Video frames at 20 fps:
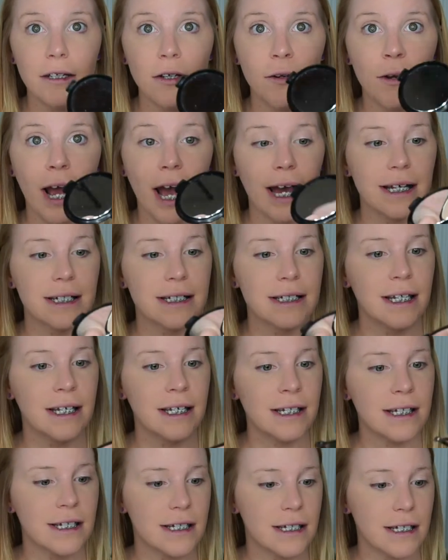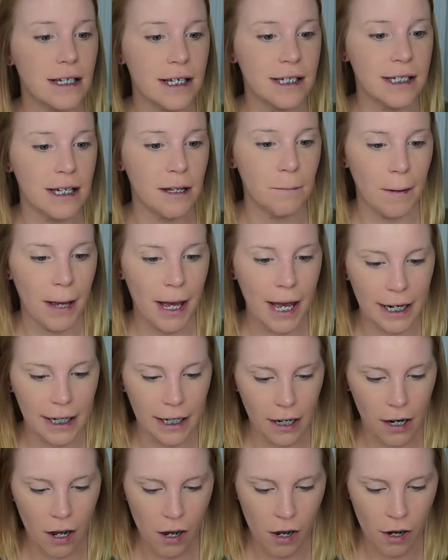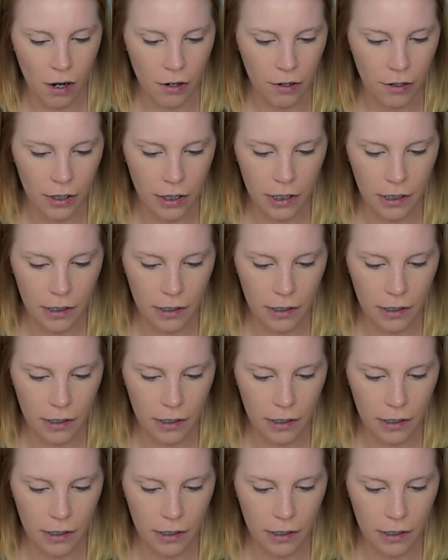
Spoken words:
You guys, this isn't bad at all.